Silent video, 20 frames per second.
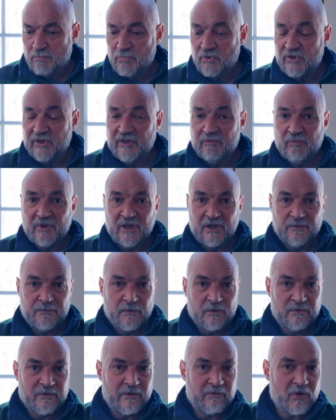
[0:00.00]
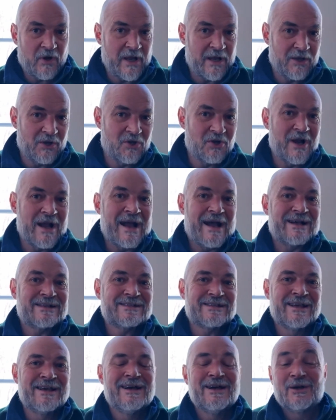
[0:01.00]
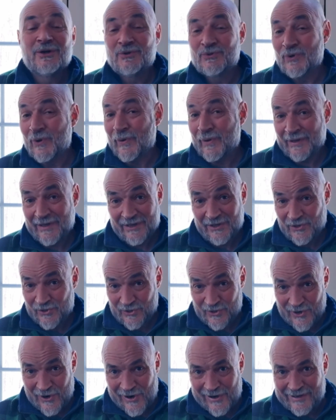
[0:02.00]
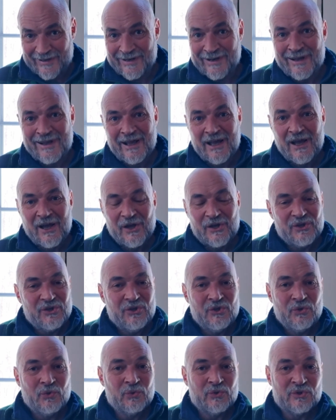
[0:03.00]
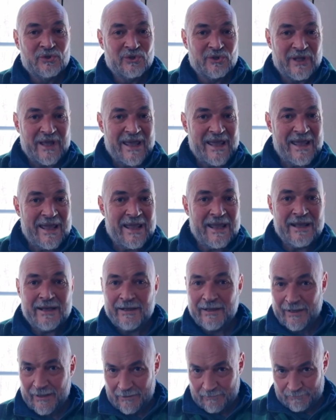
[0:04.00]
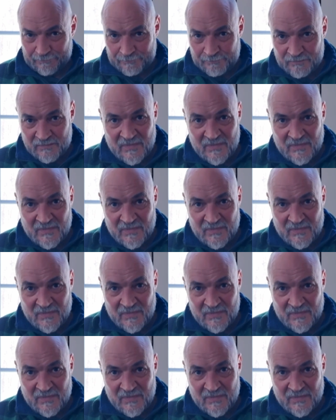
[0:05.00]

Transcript: believe me, if you've ever had grass growing in your garden, you will hate it.